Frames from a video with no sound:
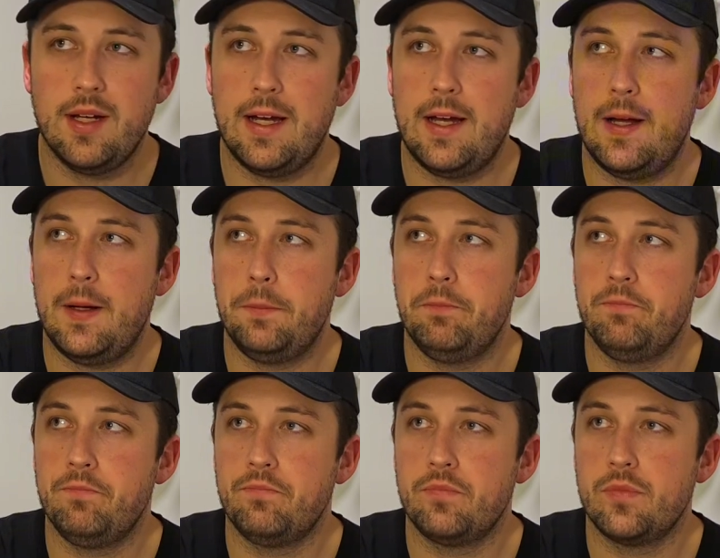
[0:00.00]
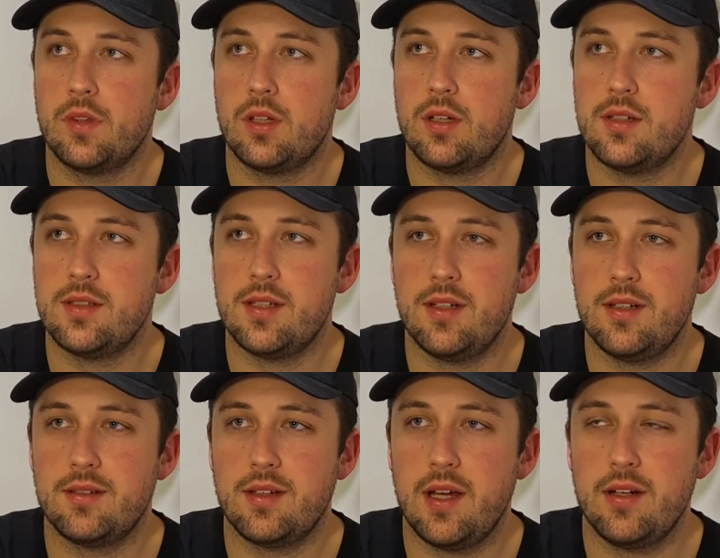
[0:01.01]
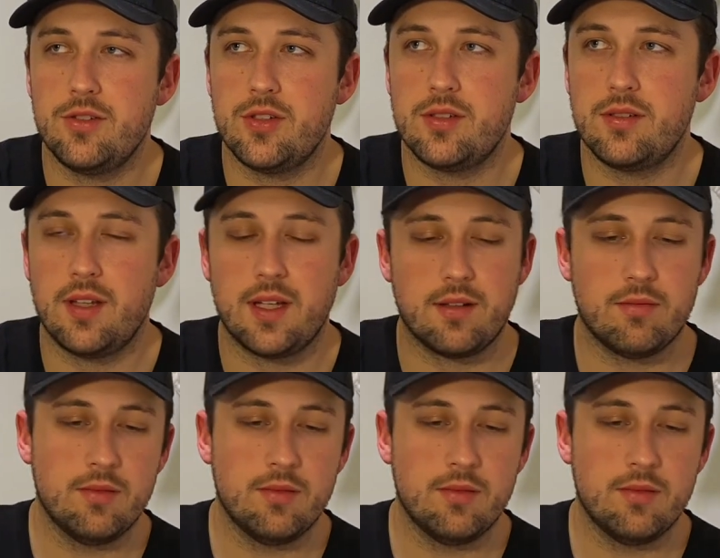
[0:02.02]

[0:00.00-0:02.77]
Because it kind of just like